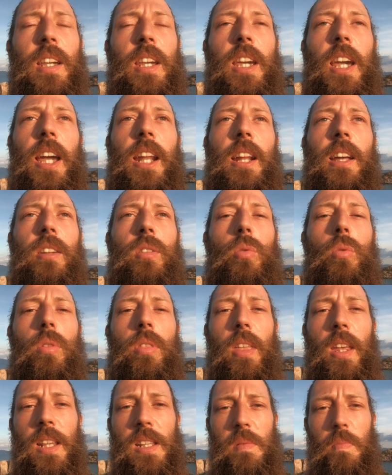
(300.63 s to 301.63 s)
can I do
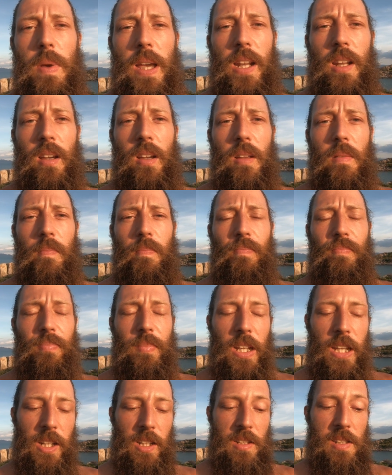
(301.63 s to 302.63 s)
things better
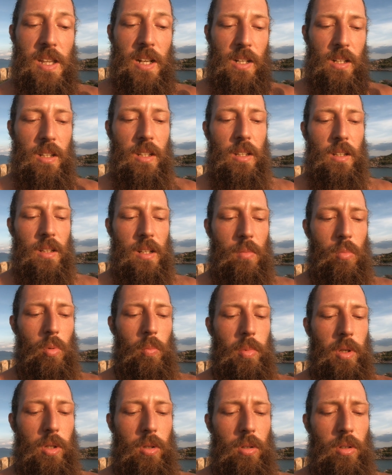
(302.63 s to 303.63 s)
and exactly that would
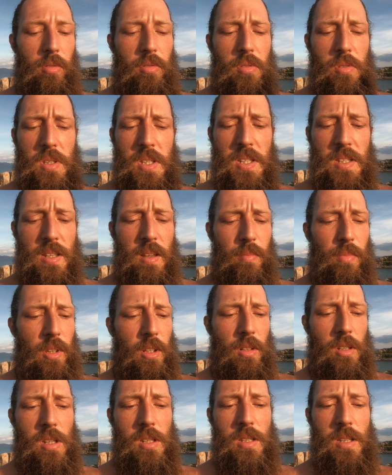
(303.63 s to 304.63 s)
be good if you see
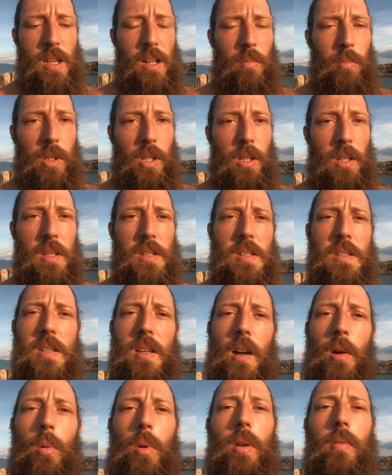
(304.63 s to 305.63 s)
something just tell me this is
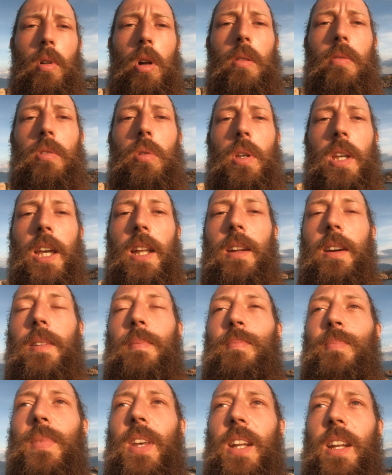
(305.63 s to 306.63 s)
how we evolve together
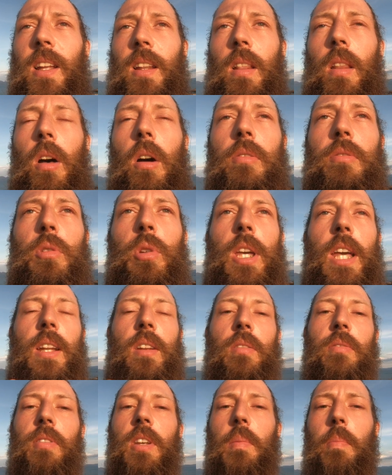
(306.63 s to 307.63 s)
and I'd love to get
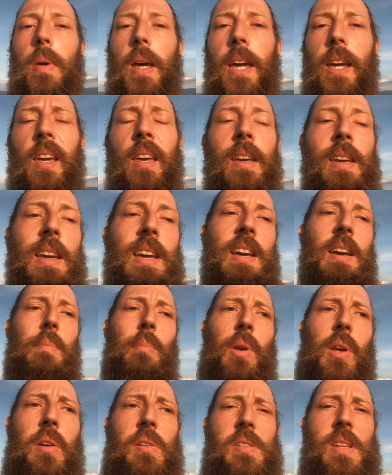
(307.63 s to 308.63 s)
your feedback
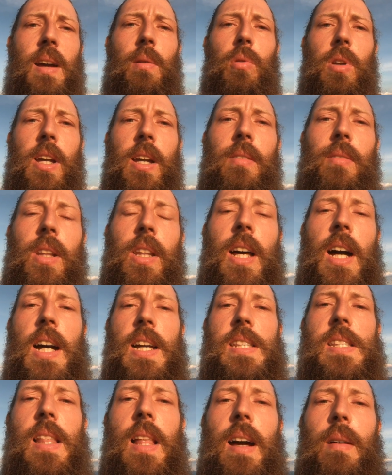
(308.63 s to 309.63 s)
because I want to have a
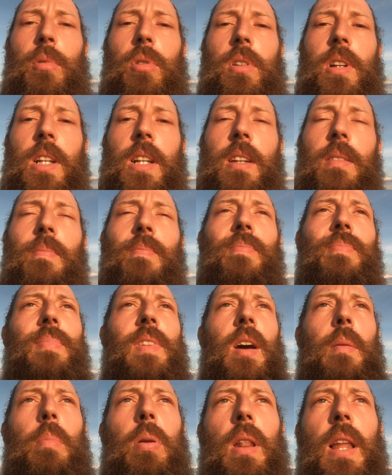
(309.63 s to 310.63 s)
nice library
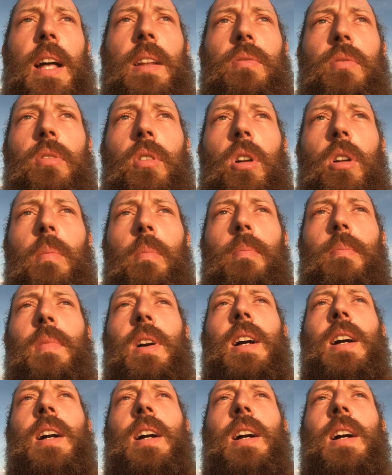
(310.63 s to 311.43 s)
a platform